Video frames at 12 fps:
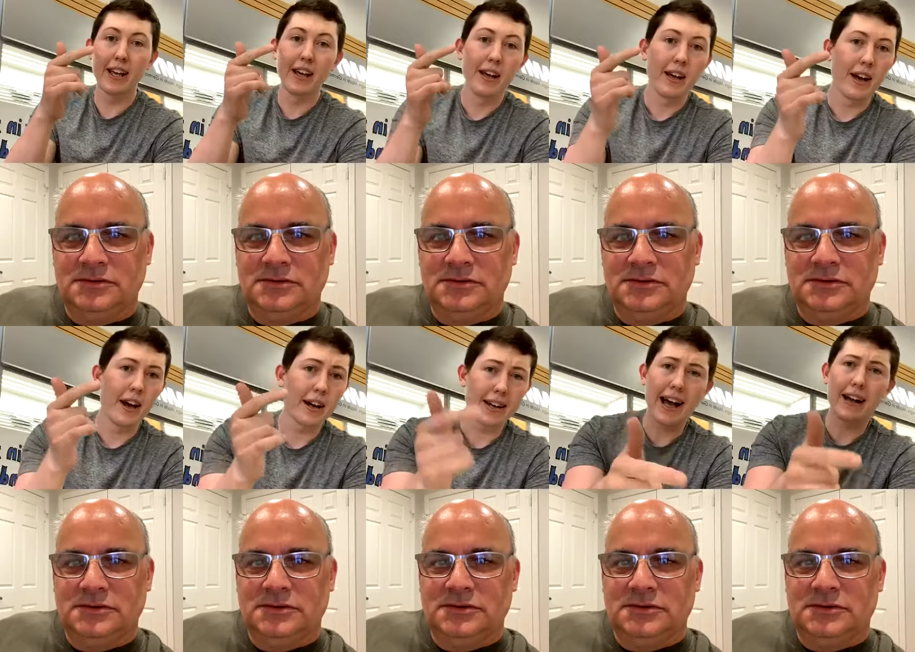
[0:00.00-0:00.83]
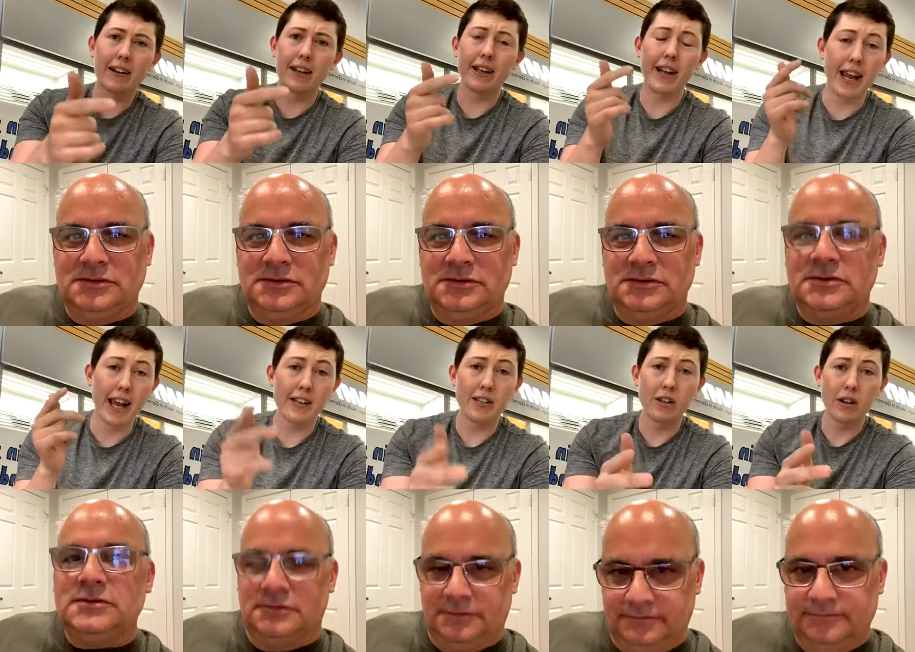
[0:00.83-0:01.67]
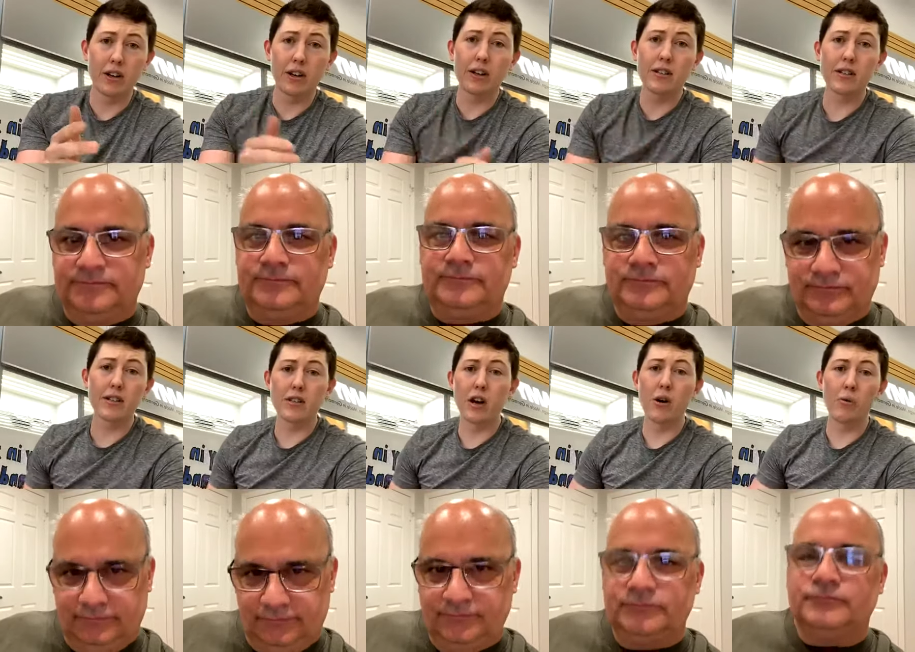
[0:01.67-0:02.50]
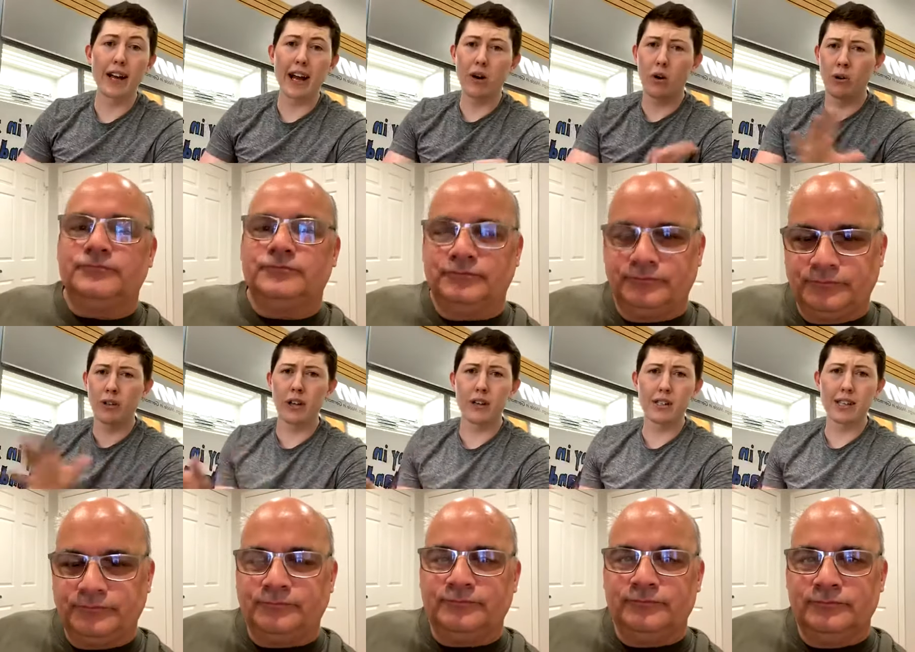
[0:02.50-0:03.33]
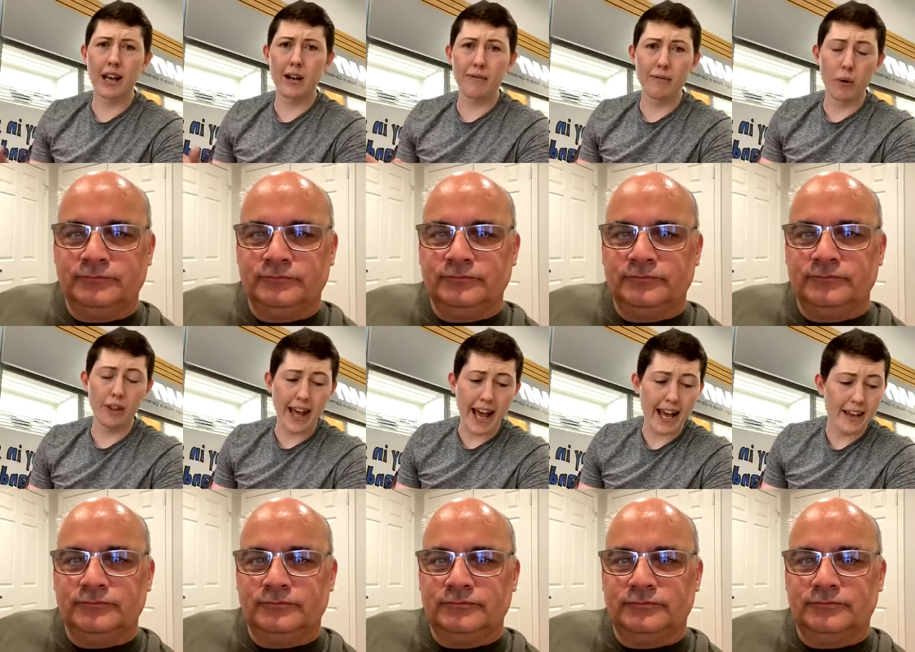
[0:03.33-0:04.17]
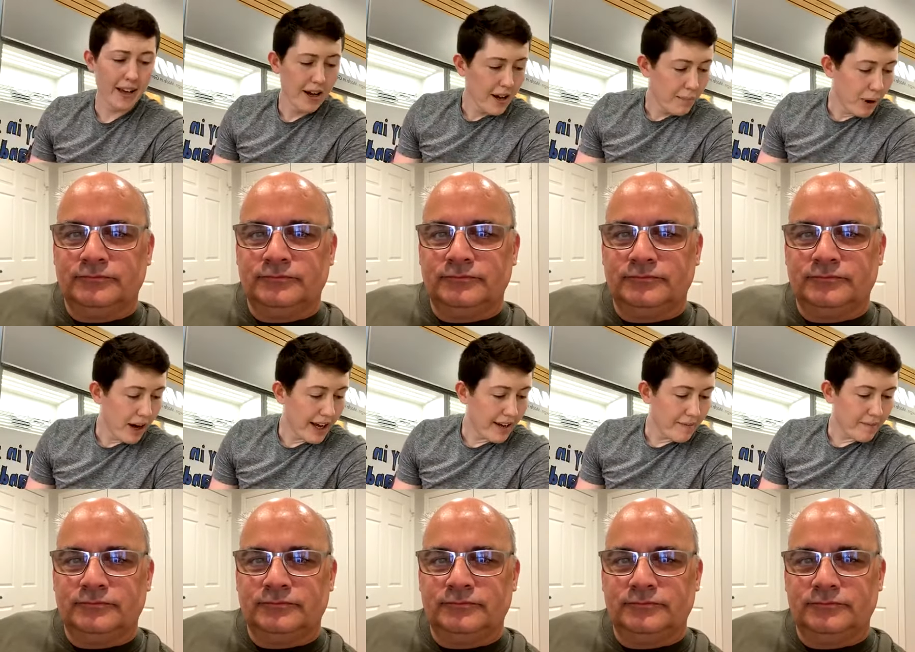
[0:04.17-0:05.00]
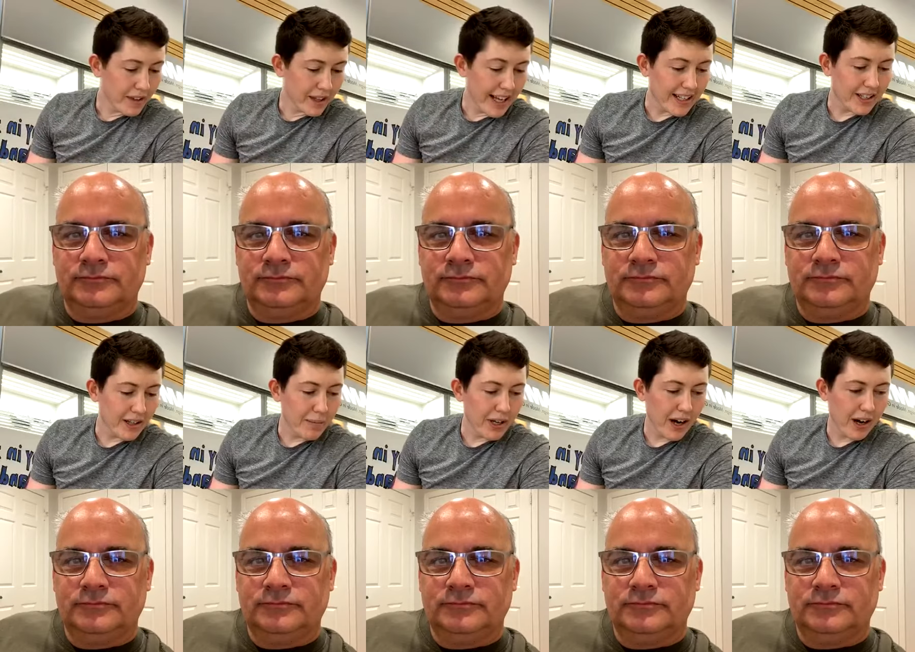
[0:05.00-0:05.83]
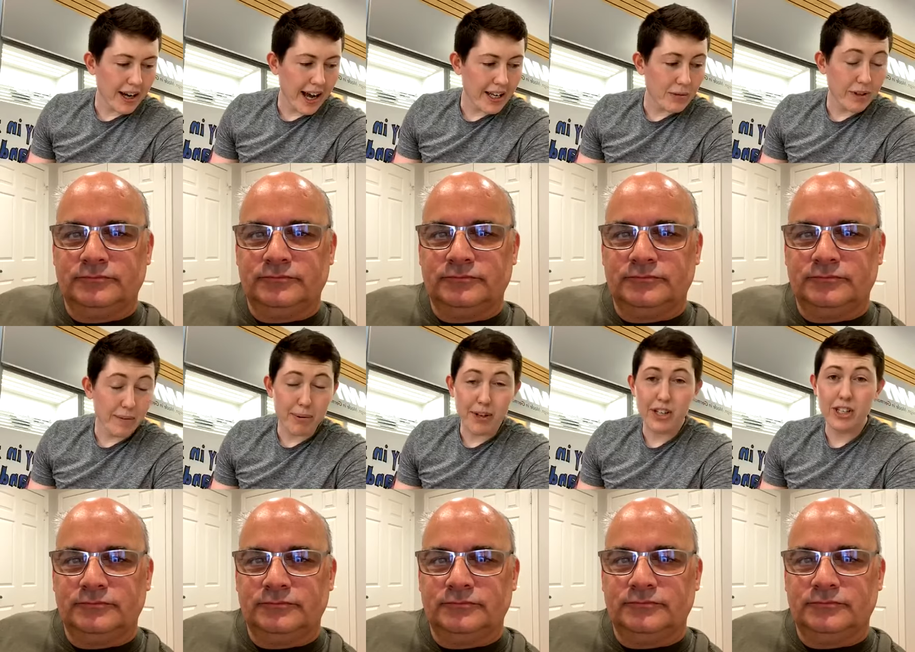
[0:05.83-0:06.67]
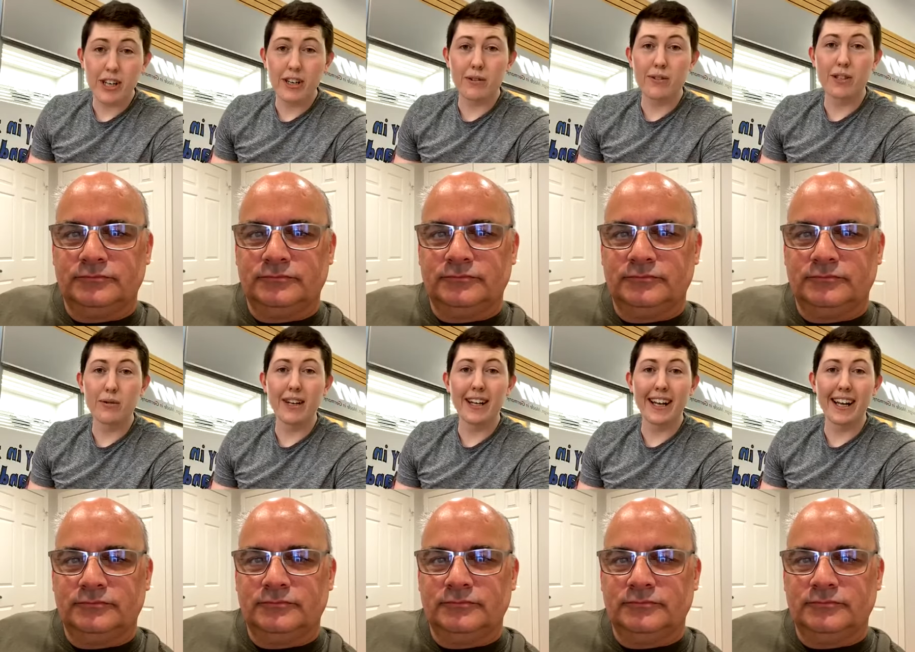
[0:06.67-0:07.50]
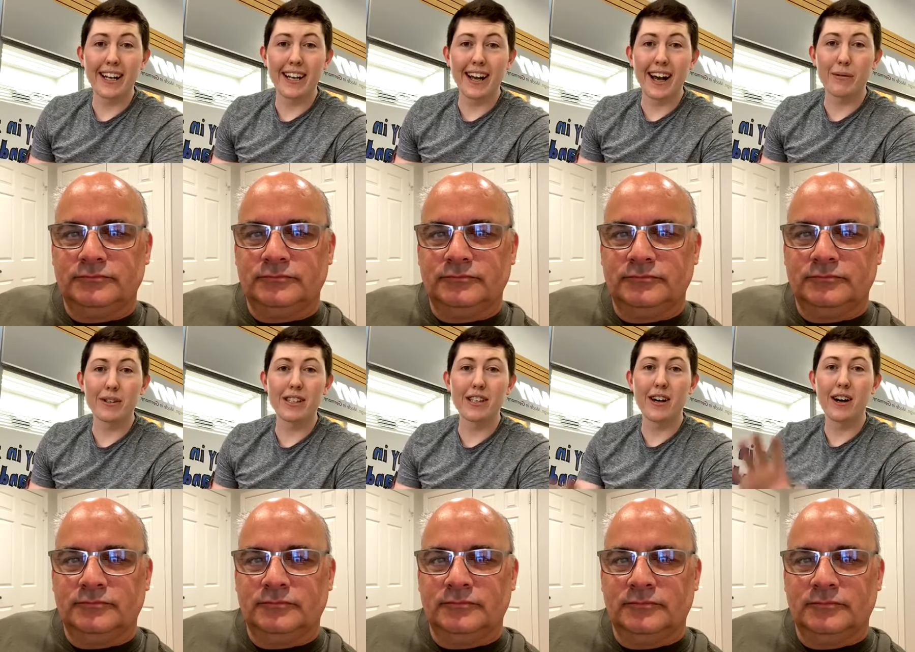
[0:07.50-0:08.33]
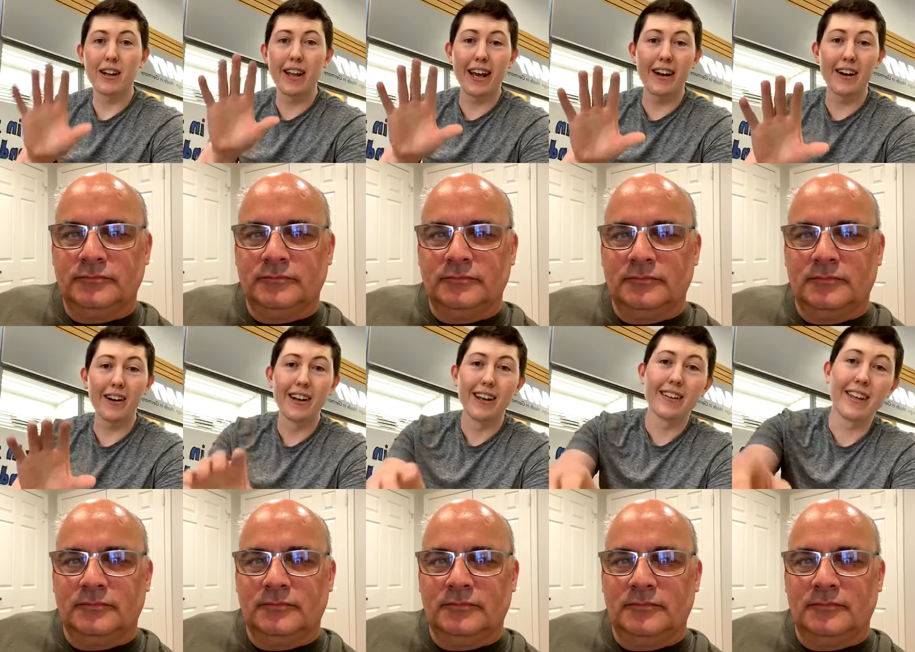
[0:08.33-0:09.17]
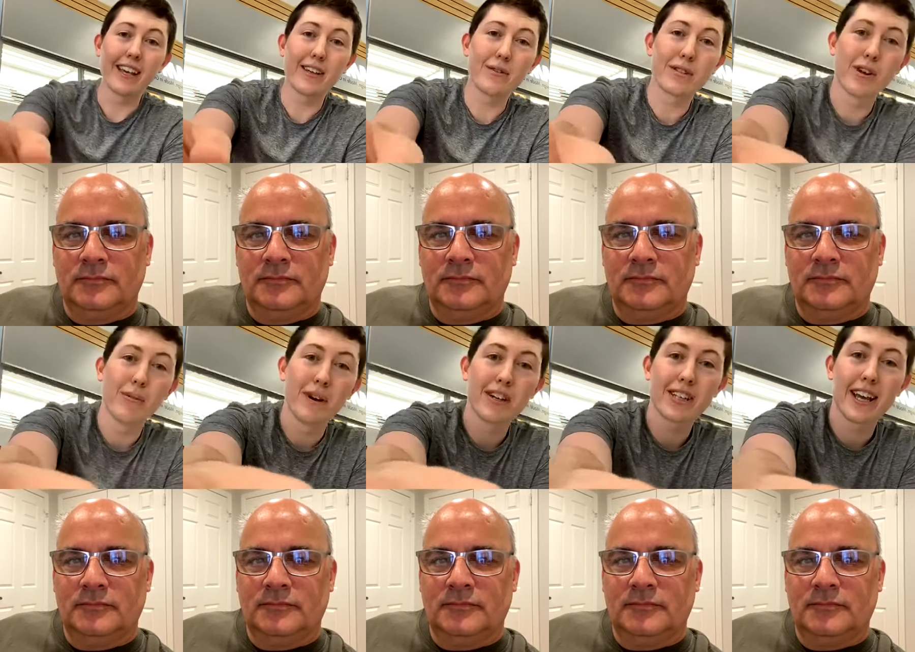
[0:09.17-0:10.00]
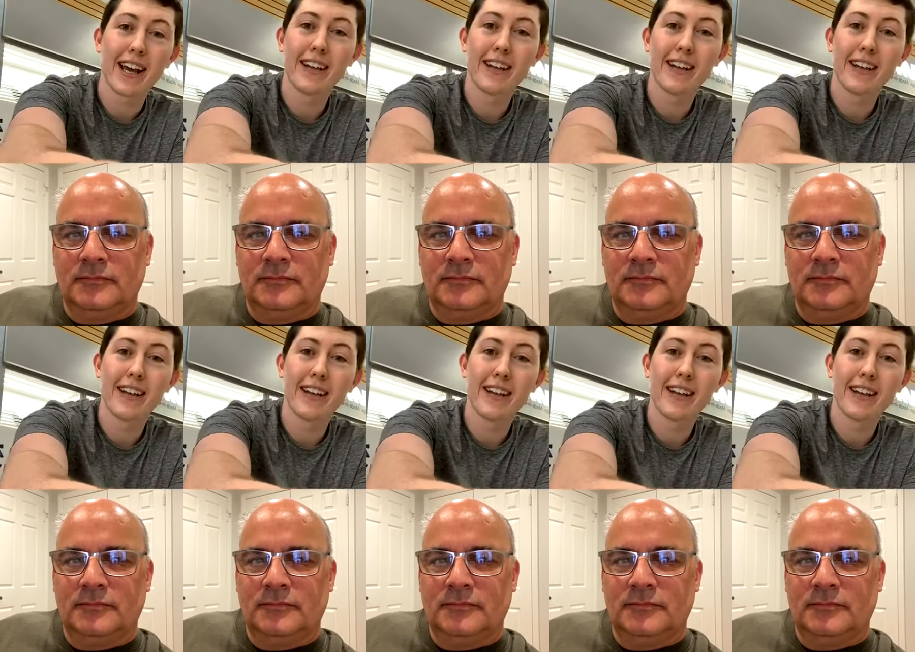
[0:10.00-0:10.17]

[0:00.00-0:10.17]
Speaker 1: uh, Conklin, and Yookers. So we got a whole nother setup for that. But that's going to be all, guys. We appreciate you tuning in. I will see you all later. Thank you so much, Ken.